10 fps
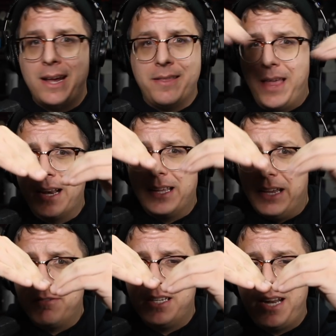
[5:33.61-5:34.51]
and that
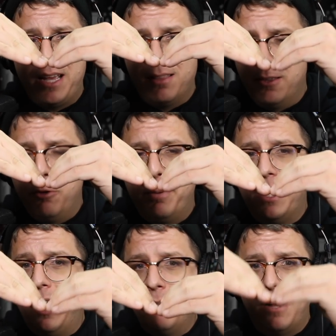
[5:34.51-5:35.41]
gives it a little
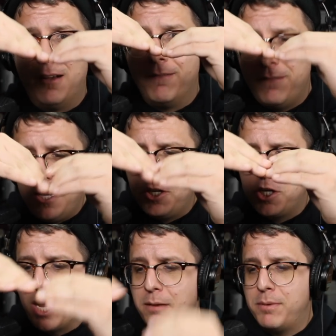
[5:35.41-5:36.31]
bit of a V
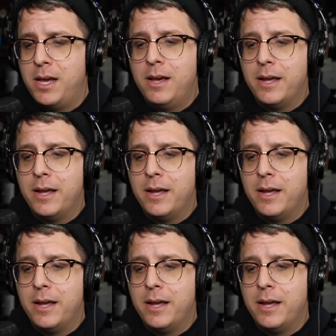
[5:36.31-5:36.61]
shape.